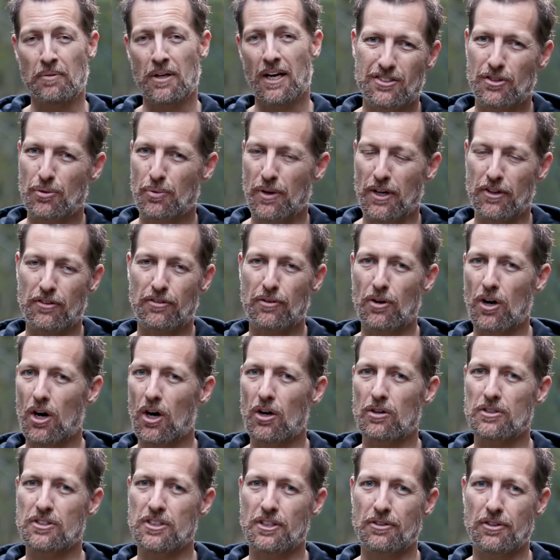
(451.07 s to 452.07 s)
She went through a
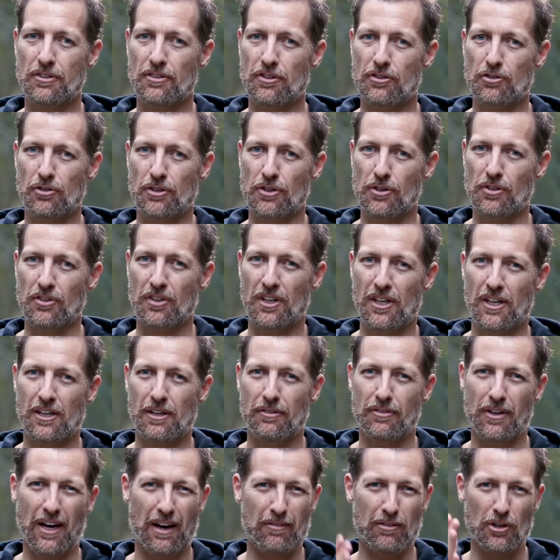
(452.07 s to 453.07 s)
whole series of drills here, and
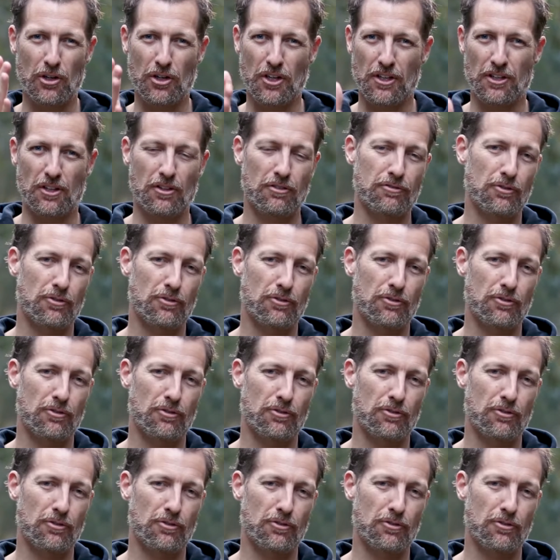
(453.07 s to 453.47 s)
if you have a look at this